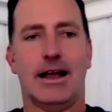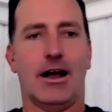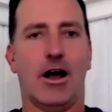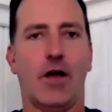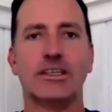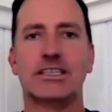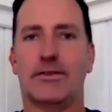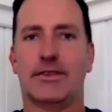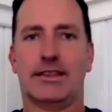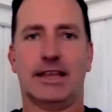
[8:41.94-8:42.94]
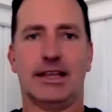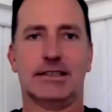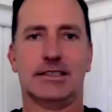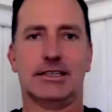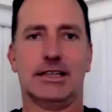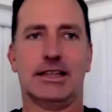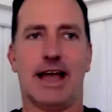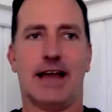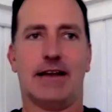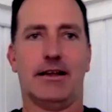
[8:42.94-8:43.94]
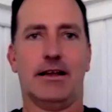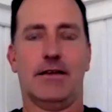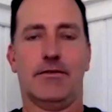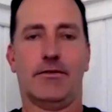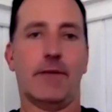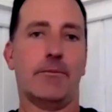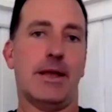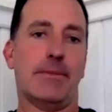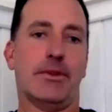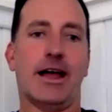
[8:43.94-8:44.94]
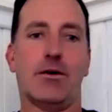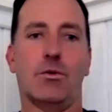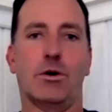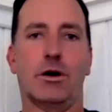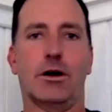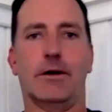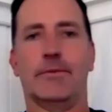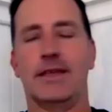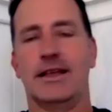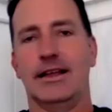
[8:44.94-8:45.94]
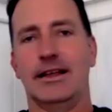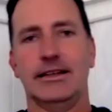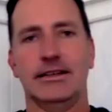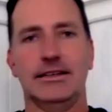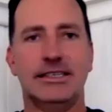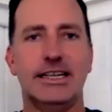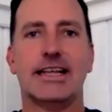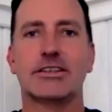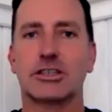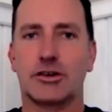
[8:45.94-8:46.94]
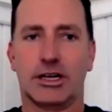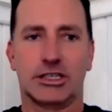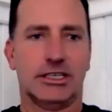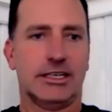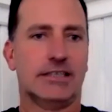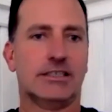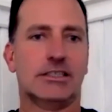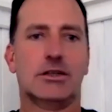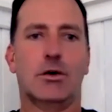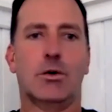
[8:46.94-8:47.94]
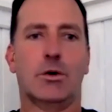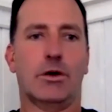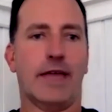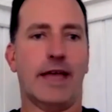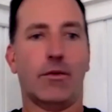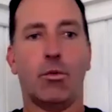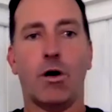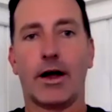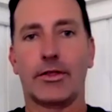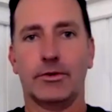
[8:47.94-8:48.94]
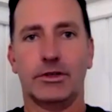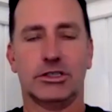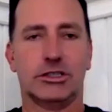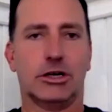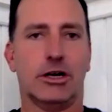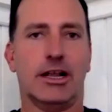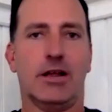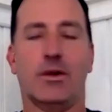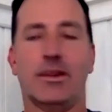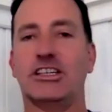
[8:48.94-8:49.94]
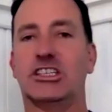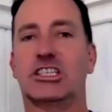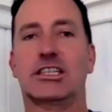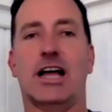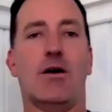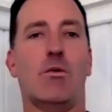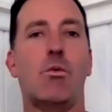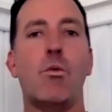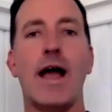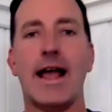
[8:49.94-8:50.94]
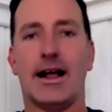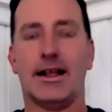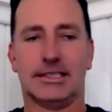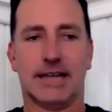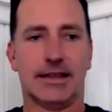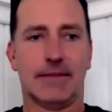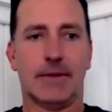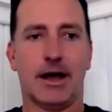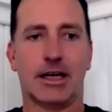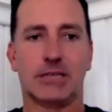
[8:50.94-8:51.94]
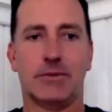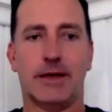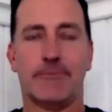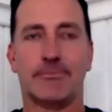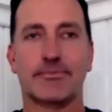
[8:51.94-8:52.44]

all these different things that from people that were deconstructionists, or they had walked through this journey, or they just thought way outside the box. But